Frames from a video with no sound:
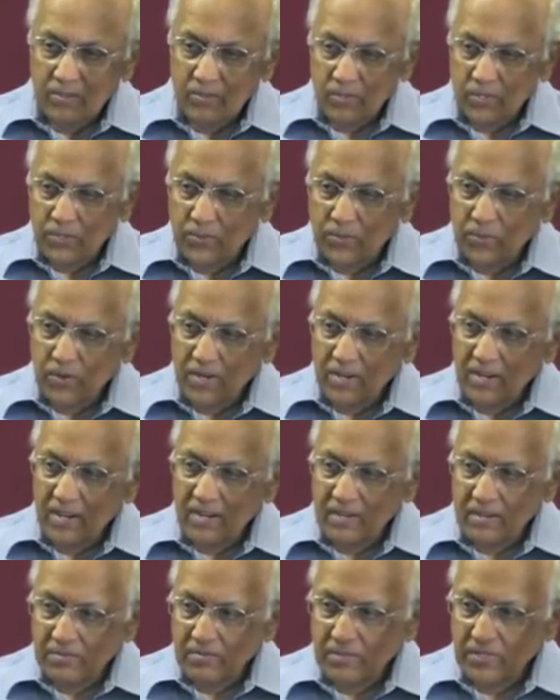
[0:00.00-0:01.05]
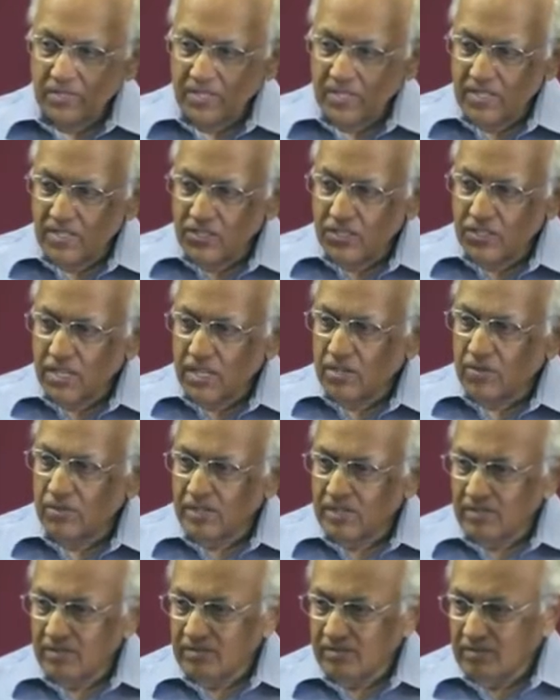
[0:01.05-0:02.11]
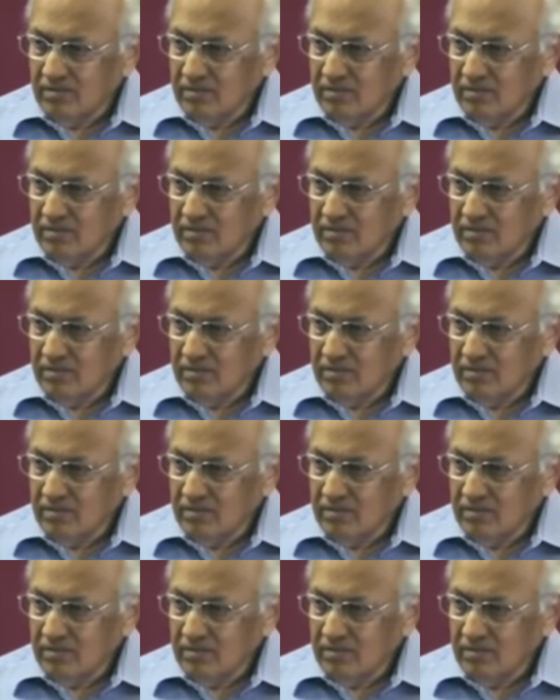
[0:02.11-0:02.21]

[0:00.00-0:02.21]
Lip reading: who is 100% genuine.